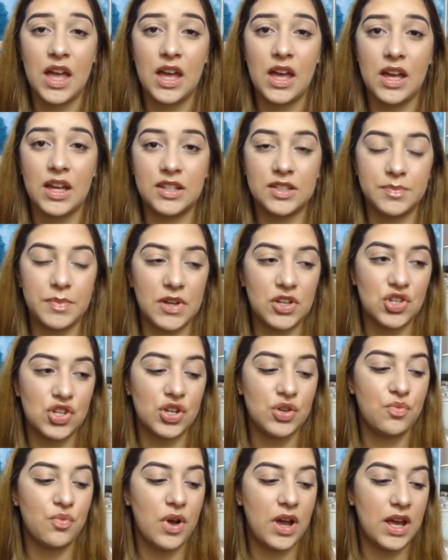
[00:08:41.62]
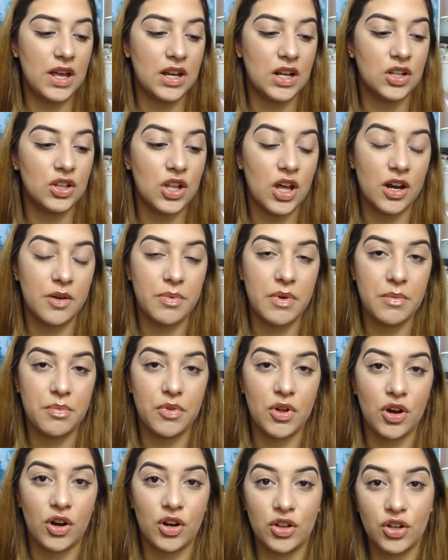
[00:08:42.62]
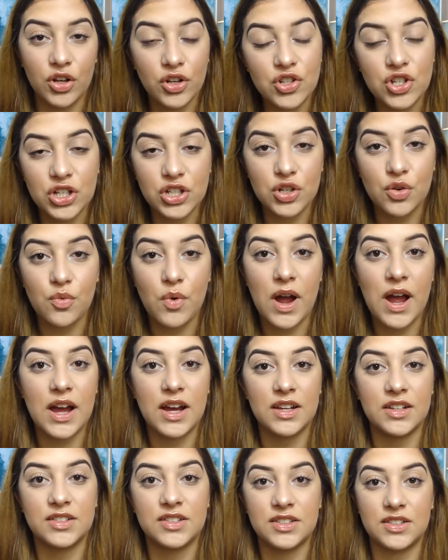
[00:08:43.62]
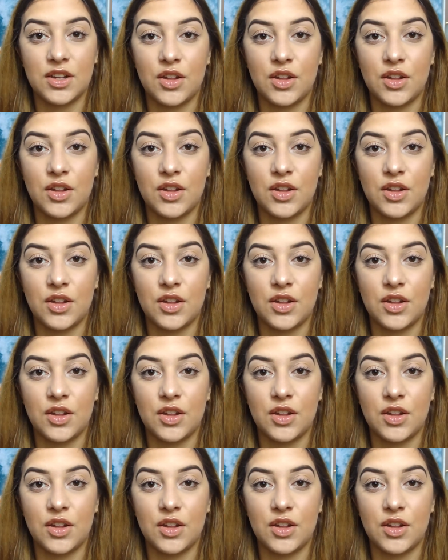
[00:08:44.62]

especially when a lot of people are allergic to wax.